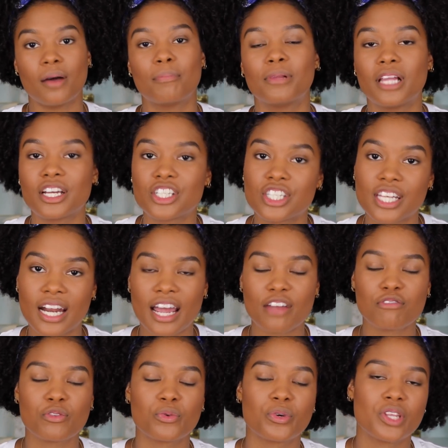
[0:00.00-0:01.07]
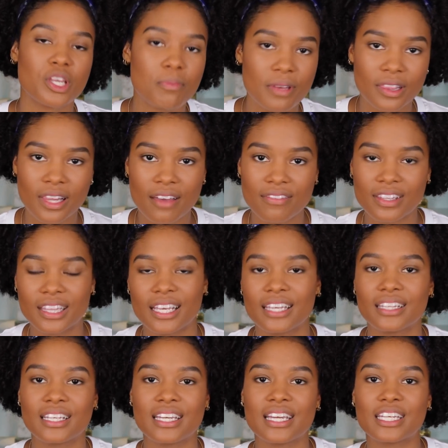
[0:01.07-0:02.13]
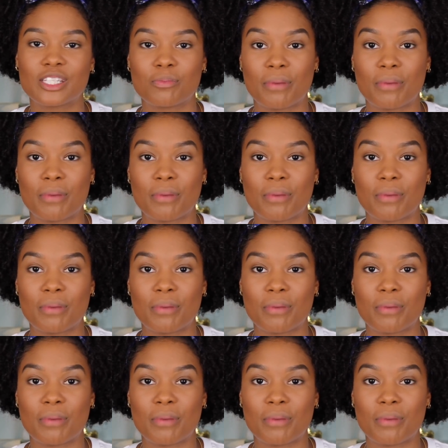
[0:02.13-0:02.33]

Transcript: A blush that I've really been loving lately is